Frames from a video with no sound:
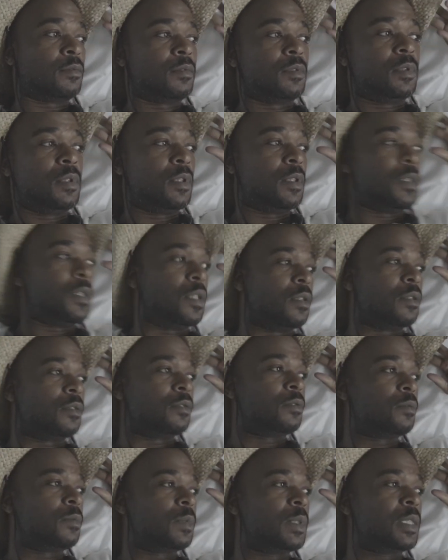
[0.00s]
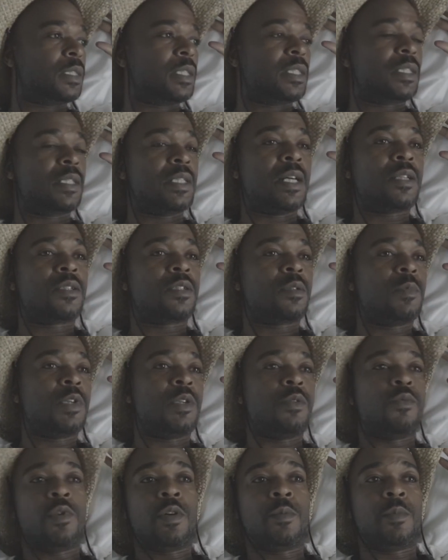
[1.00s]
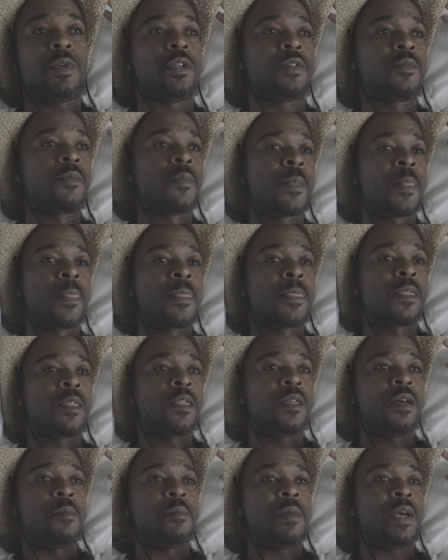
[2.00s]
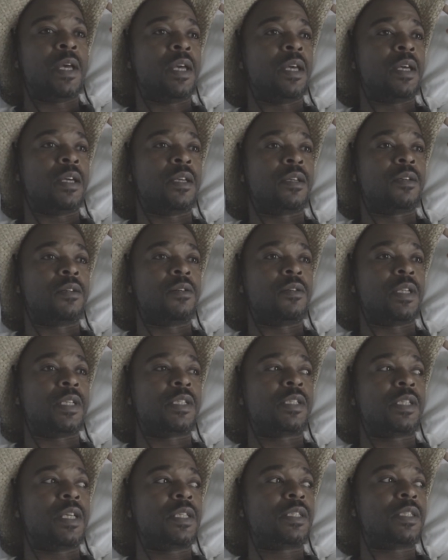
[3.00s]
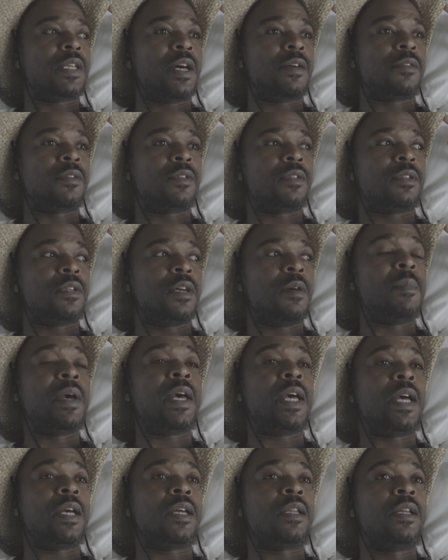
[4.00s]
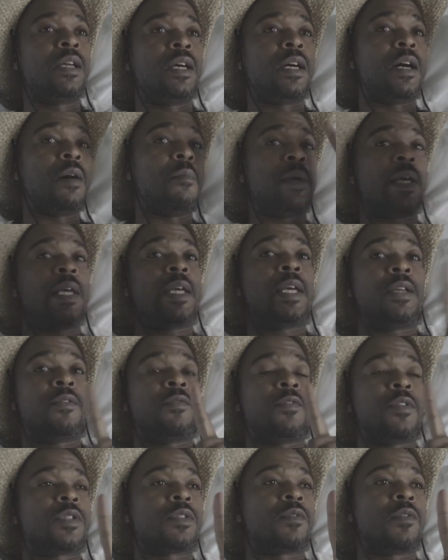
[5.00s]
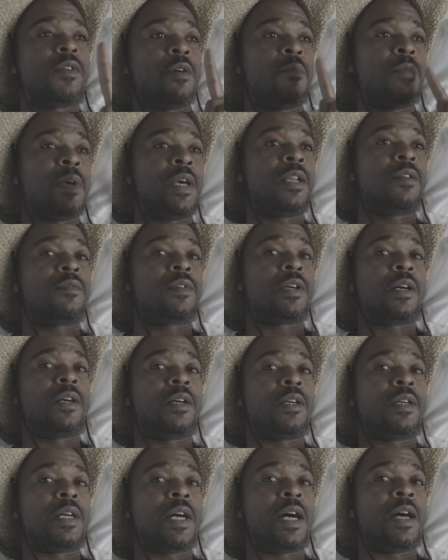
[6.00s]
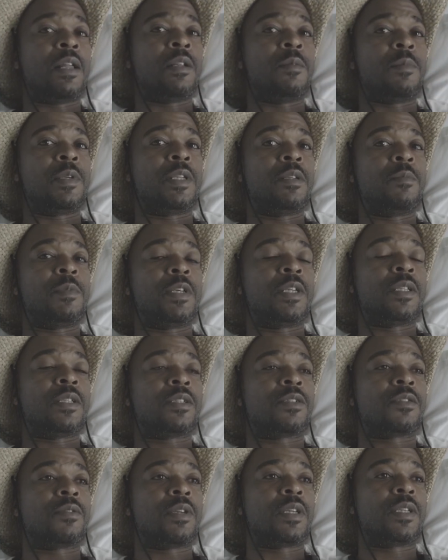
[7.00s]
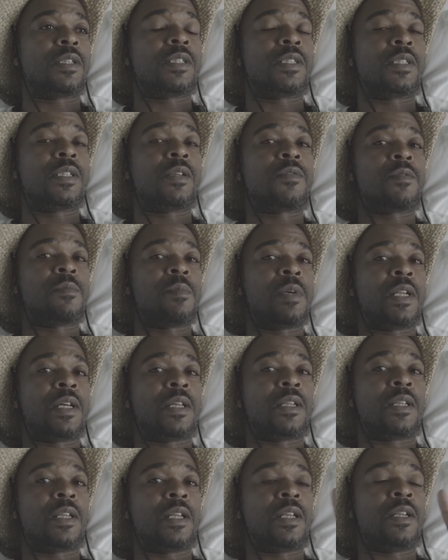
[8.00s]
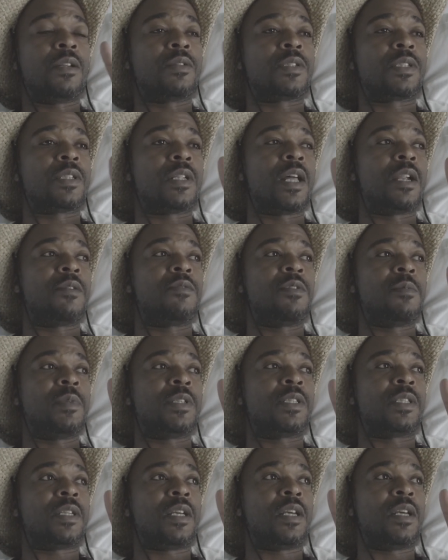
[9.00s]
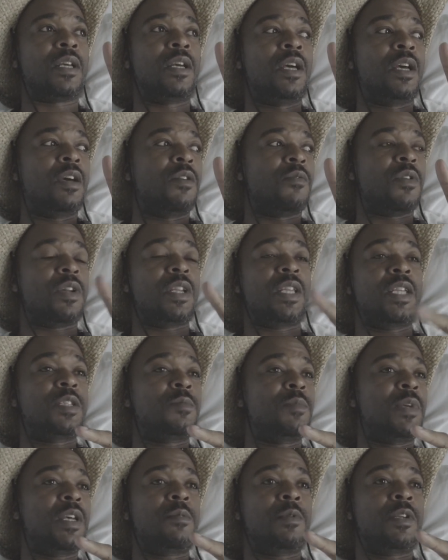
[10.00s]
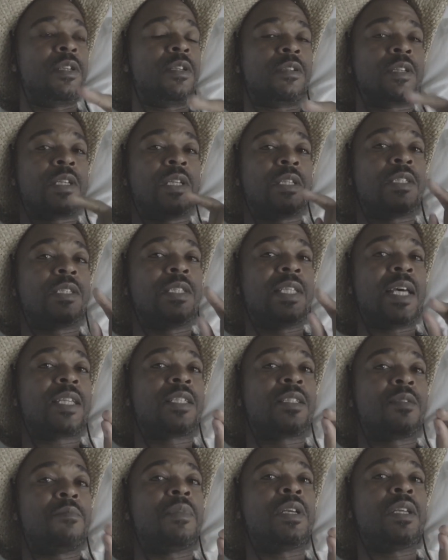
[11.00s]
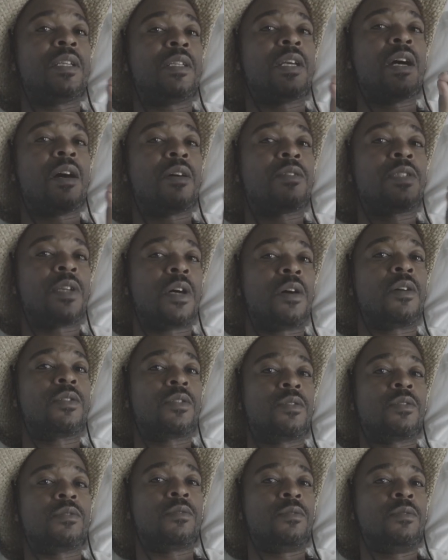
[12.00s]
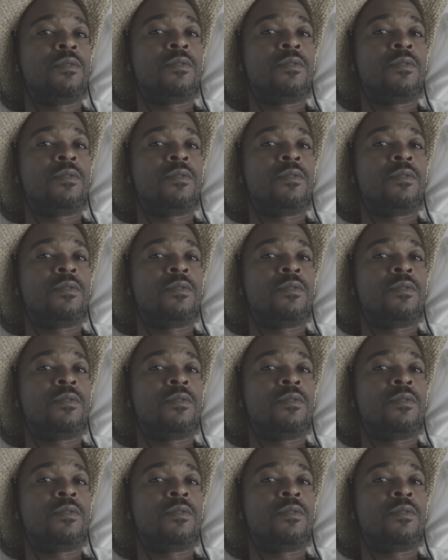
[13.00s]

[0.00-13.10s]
You know, it's not too many women a man going to chase after. A man, first of all, a man of God. Let me get this straight, because it's different men out there. And I know it's a lot of women saying, well, these men, because that's the men y'all talk to.